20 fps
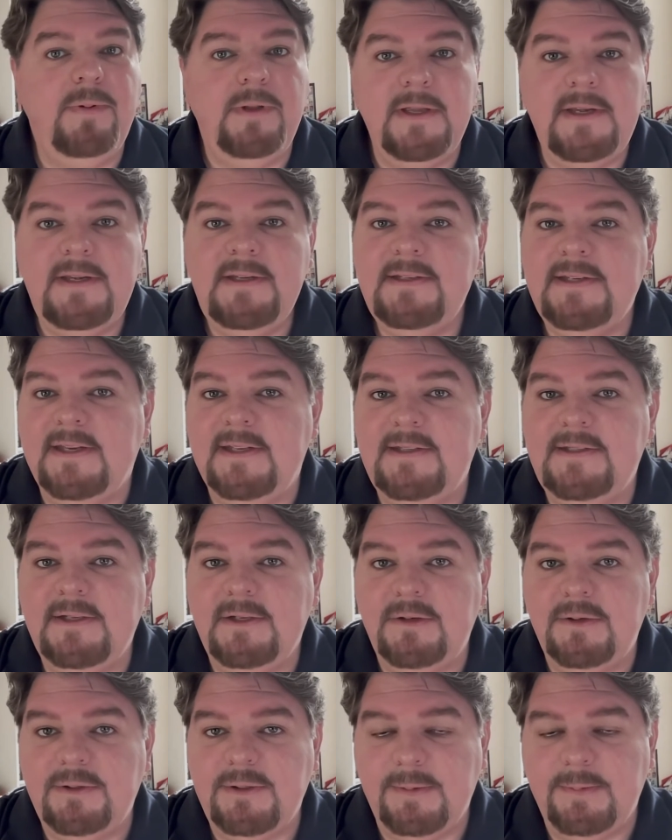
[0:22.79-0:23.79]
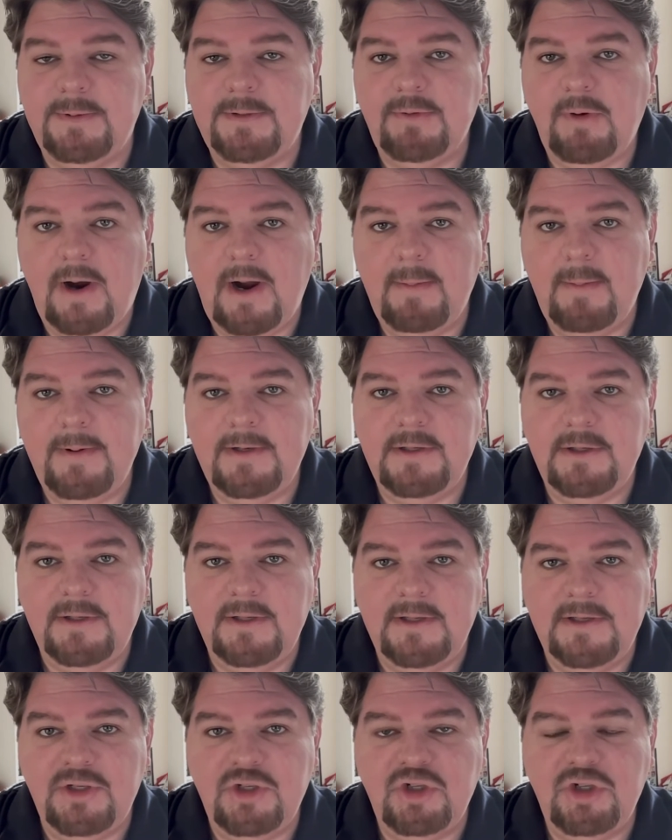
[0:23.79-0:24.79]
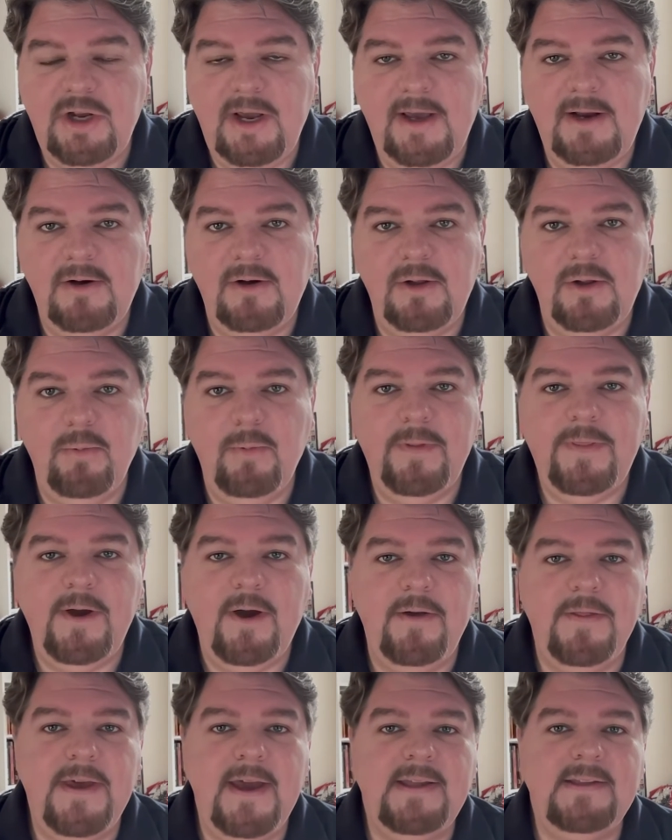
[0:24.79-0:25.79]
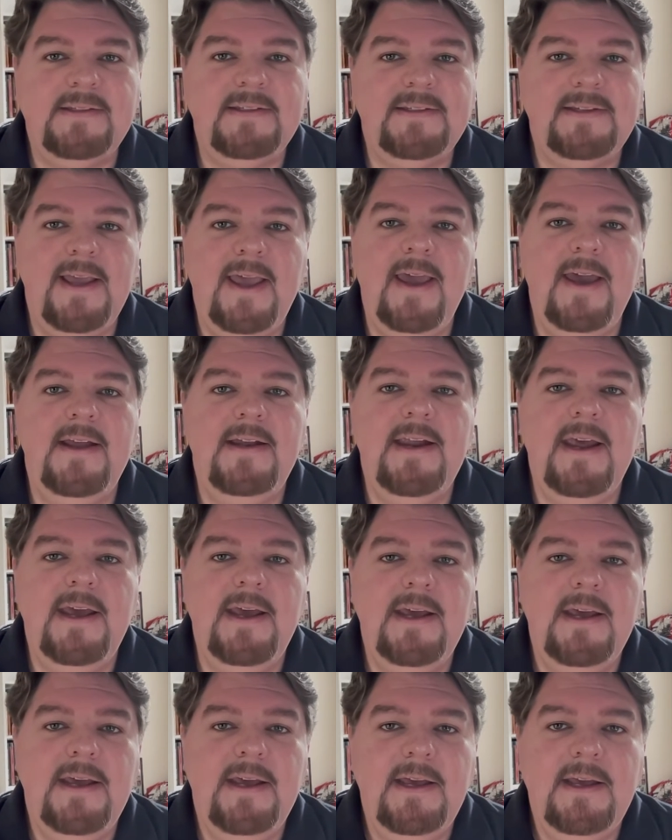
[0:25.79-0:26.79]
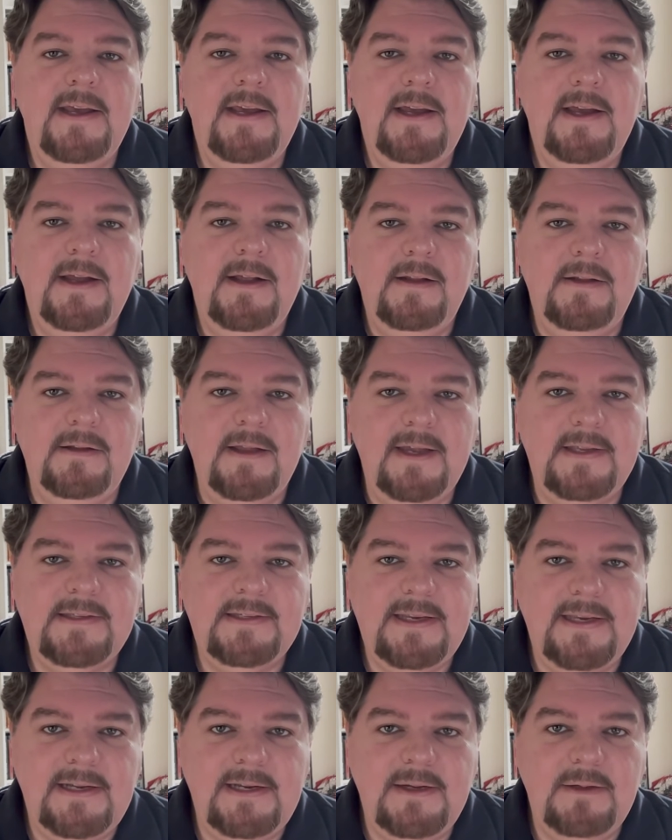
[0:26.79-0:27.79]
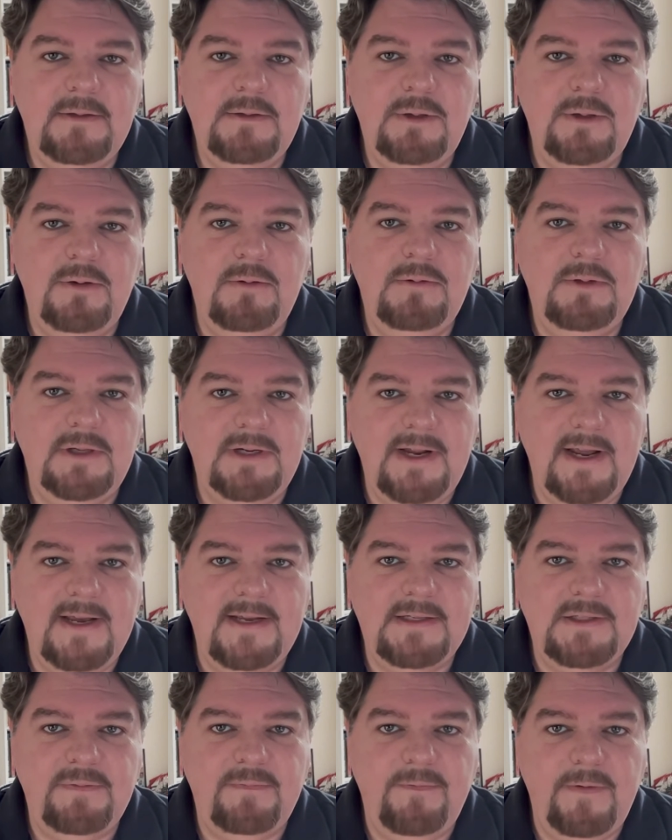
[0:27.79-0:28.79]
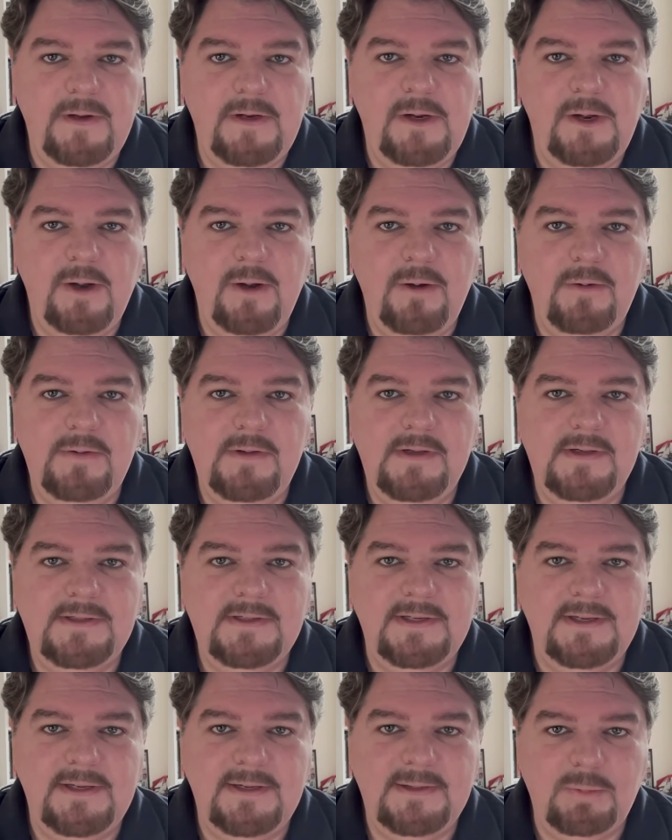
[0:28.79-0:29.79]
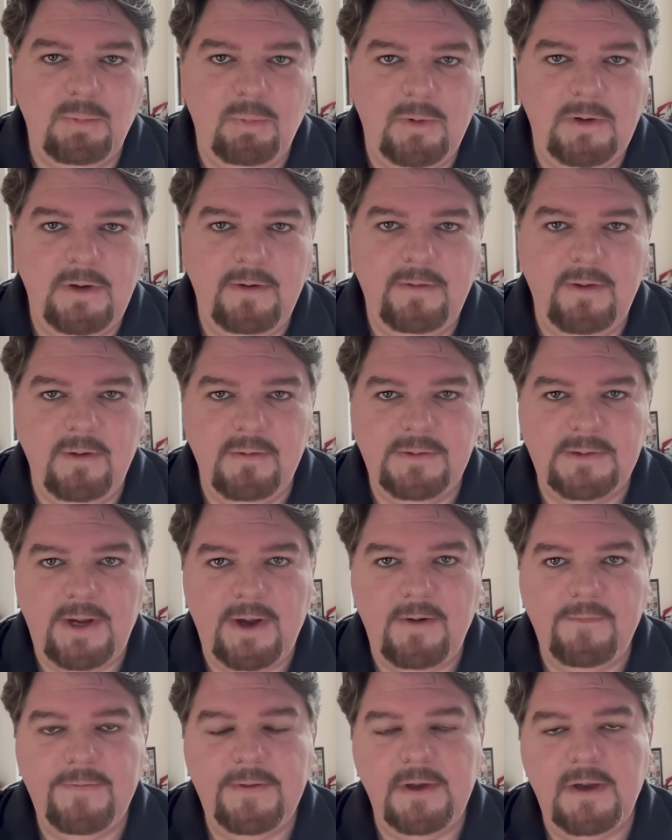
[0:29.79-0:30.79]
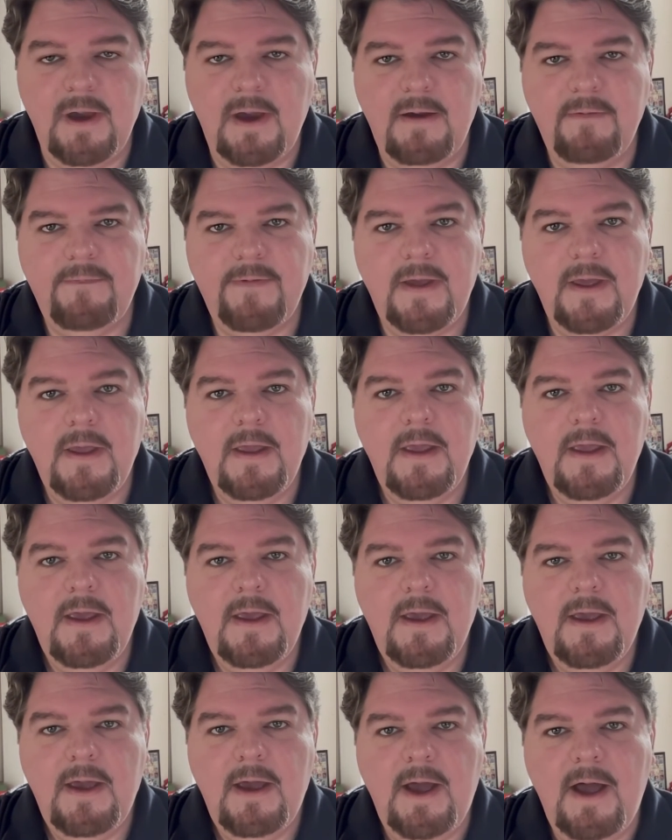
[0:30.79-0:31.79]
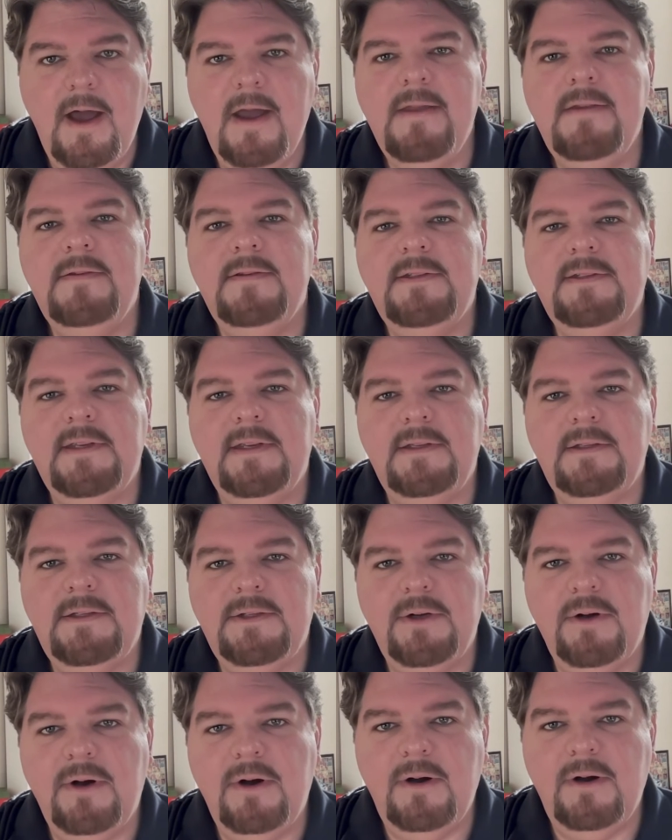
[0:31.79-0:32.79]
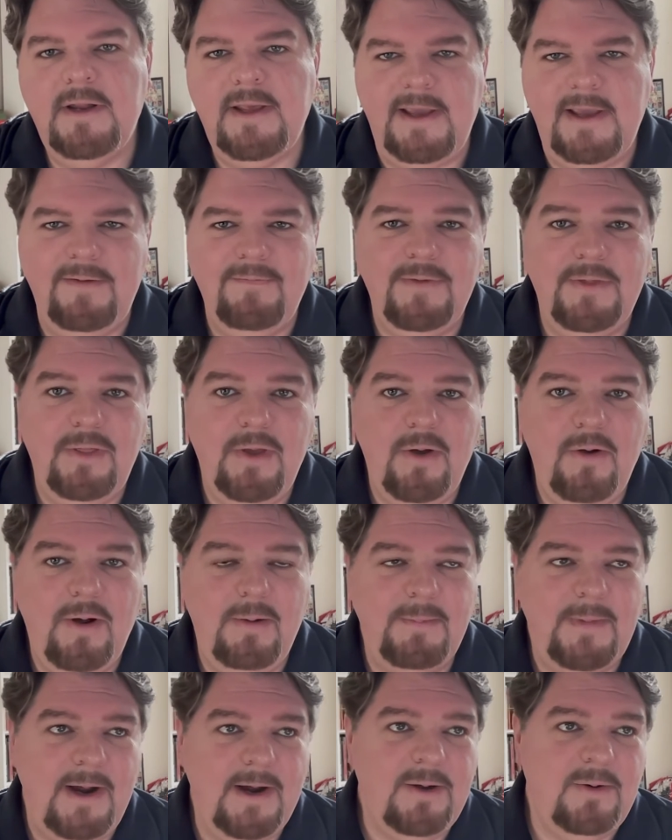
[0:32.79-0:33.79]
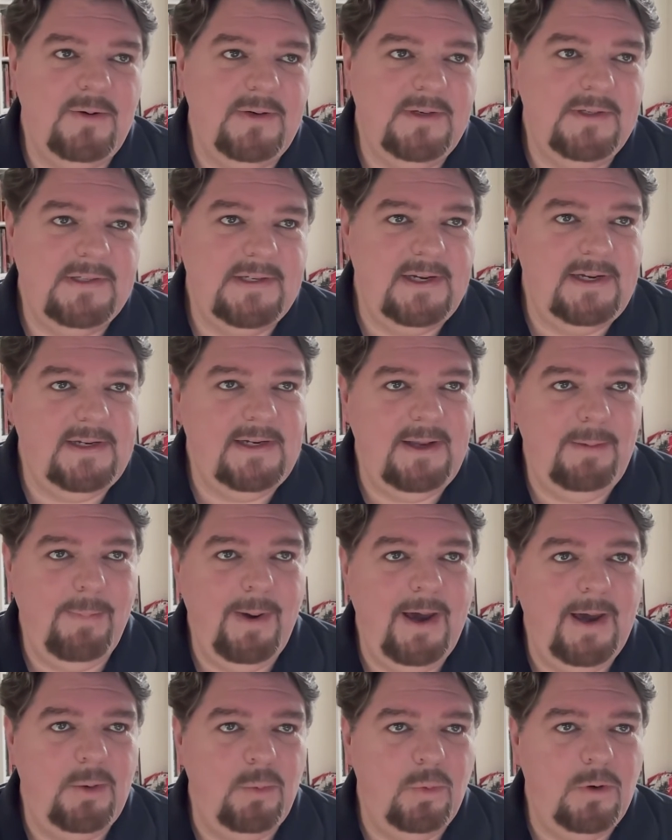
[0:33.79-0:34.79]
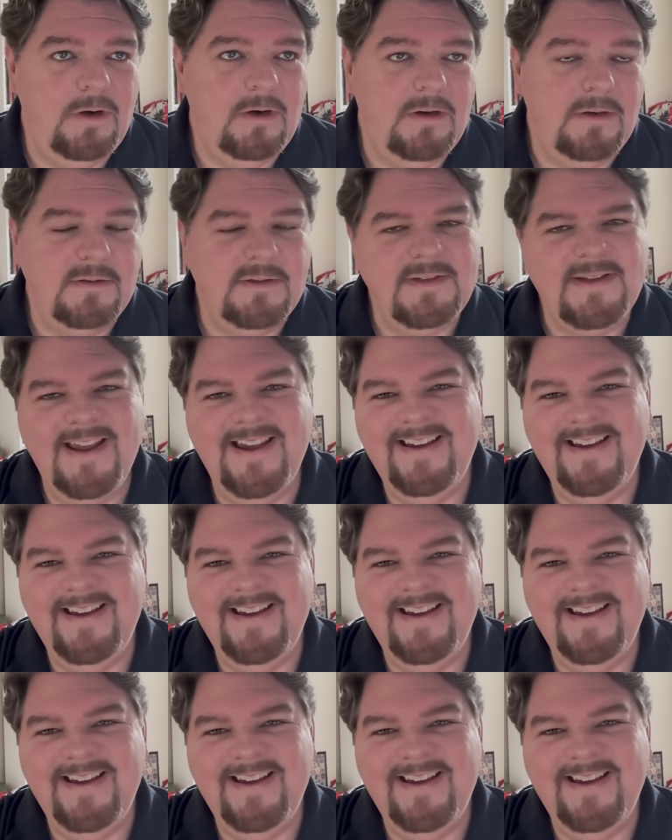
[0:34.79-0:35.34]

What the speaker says: Please consider subscribing to this channel. With all that said, let's get into today's video. This is one of those off-the-cuff, uncensored, even though I'm not going to say any bad words.